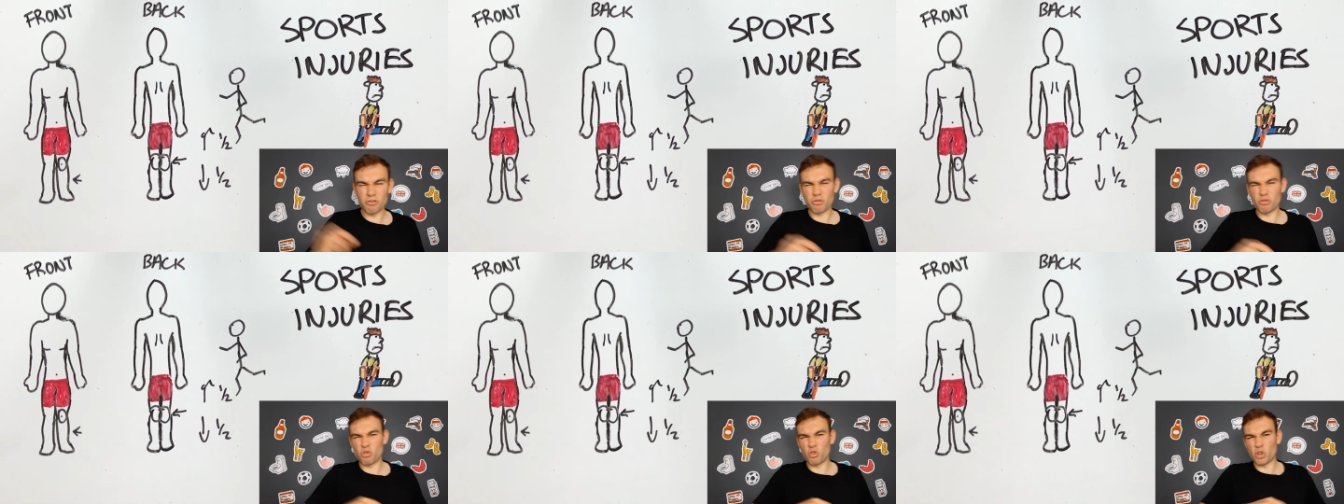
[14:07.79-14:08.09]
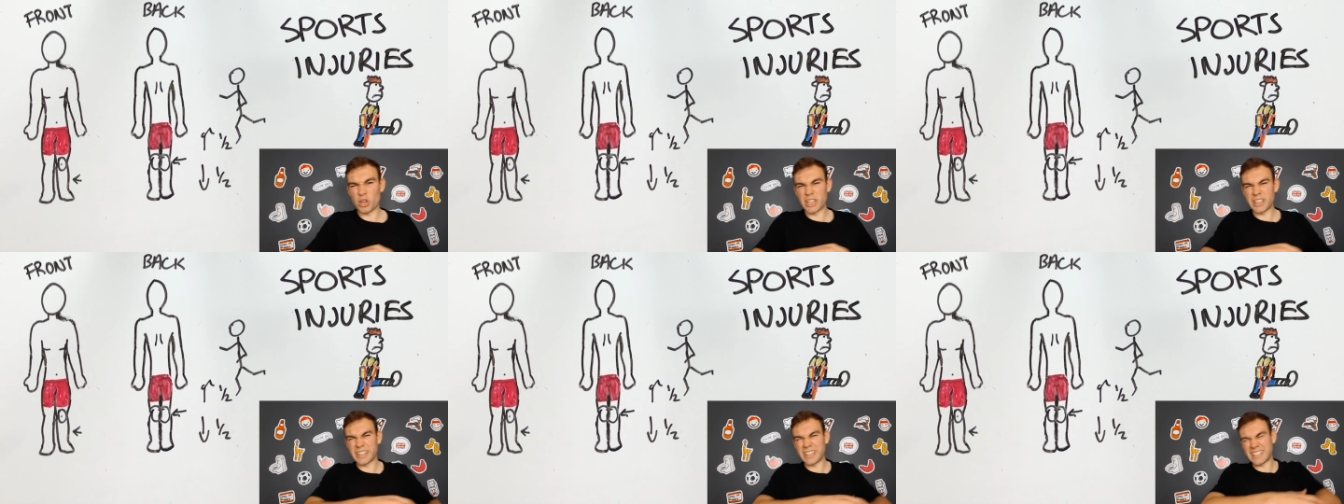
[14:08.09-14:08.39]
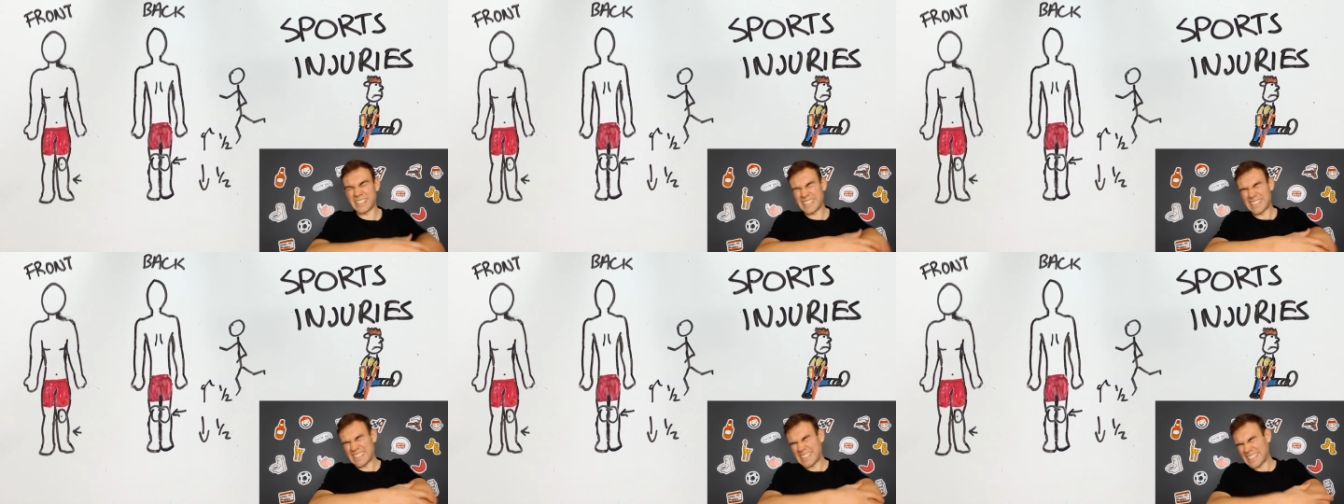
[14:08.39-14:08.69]

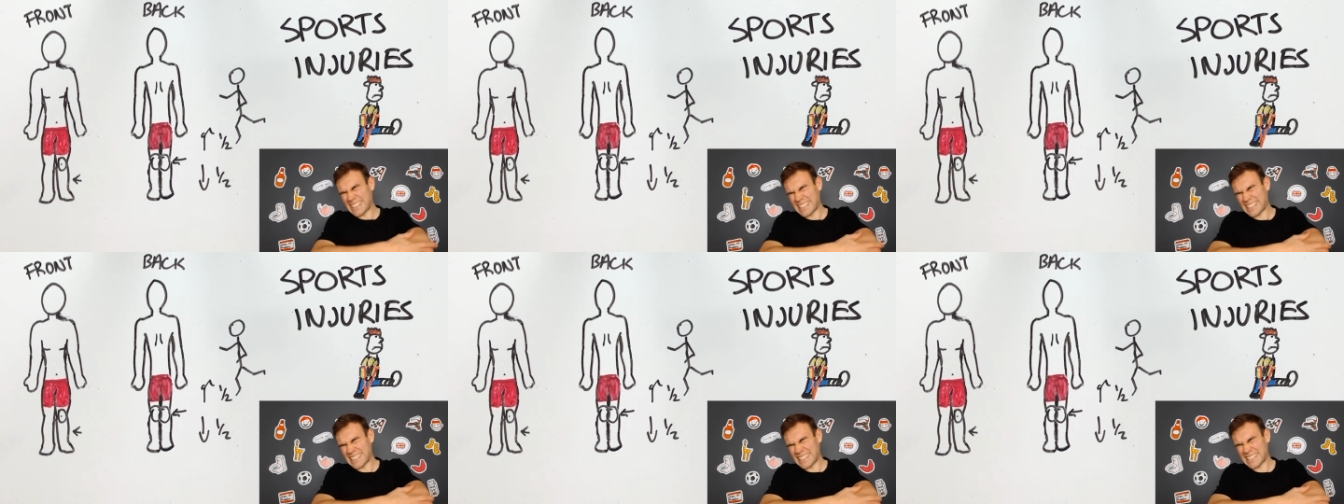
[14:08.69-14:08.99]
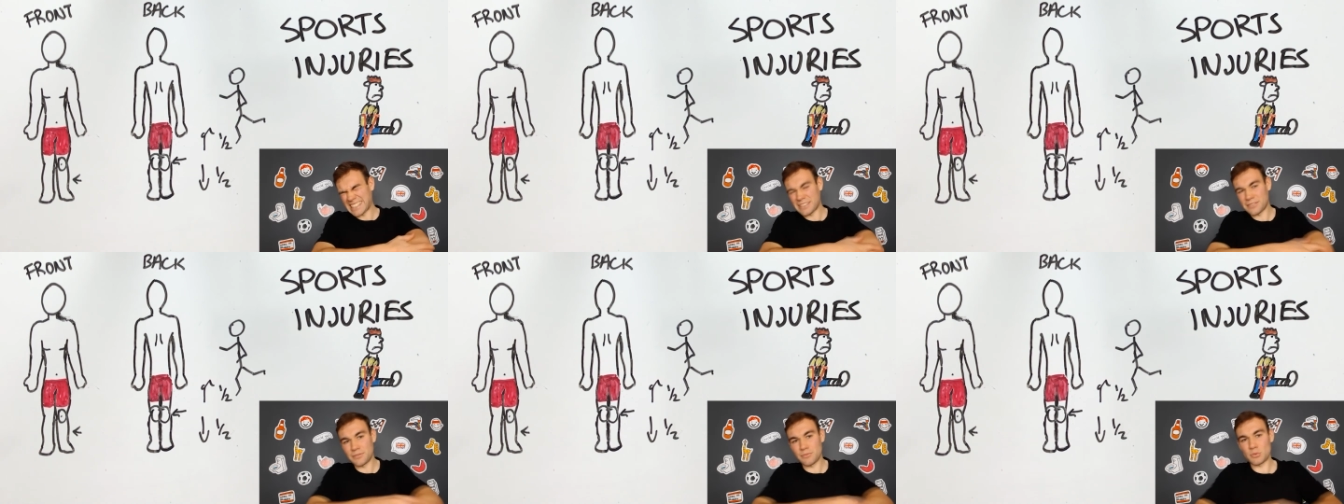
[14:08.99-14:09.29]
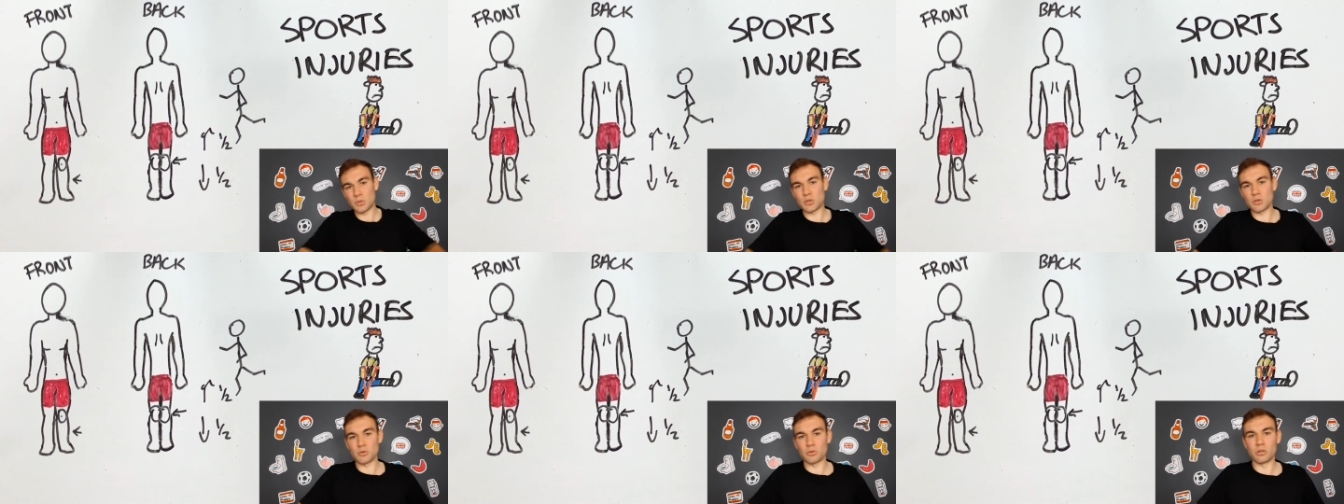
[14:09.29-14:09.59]
really ah,
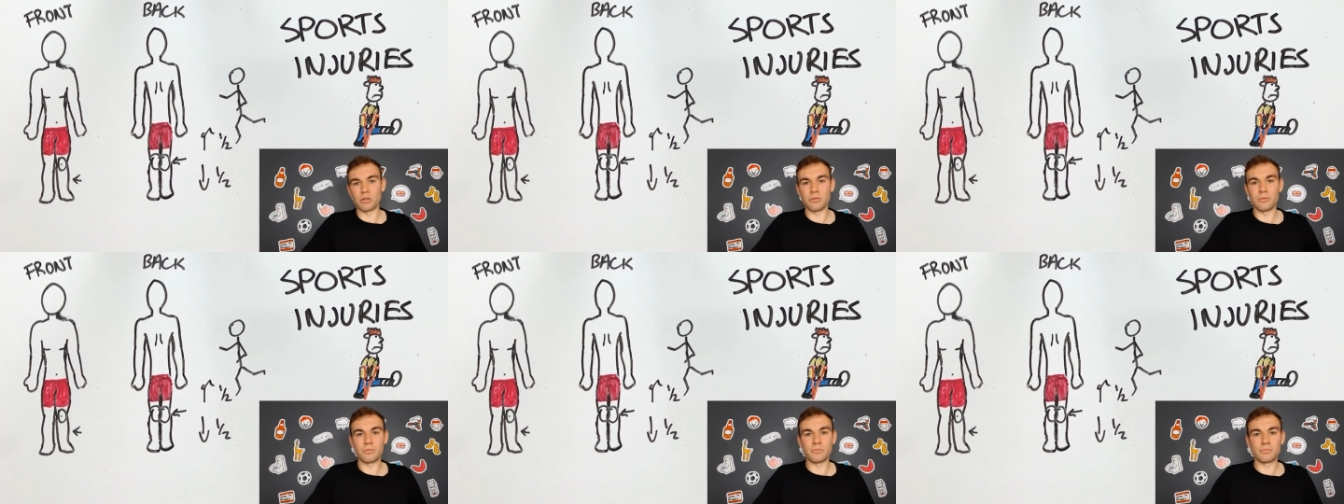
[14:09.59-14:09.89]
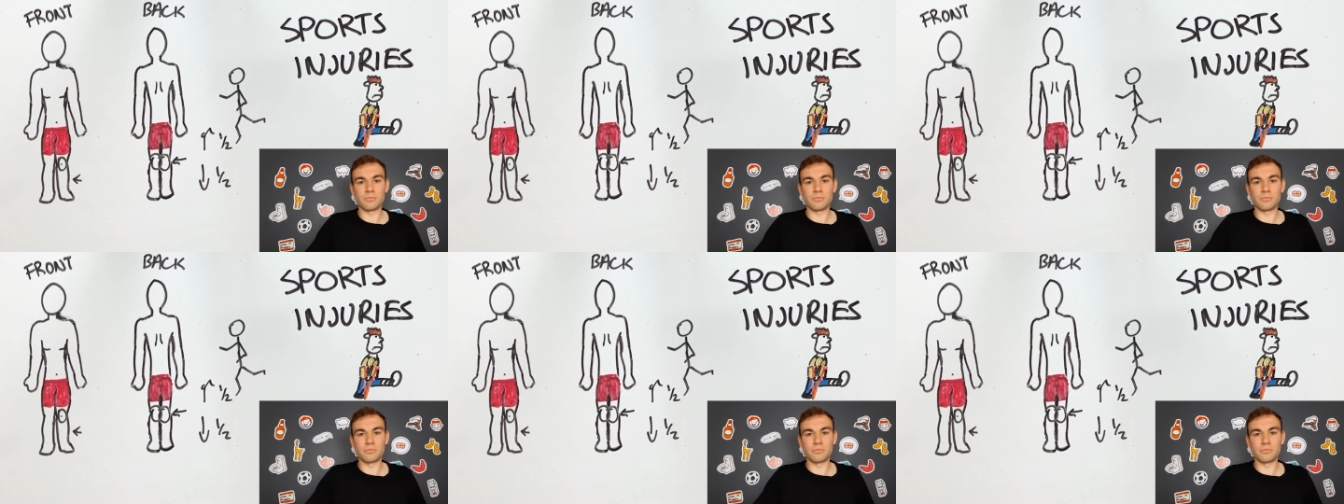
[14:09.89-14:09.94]
sore.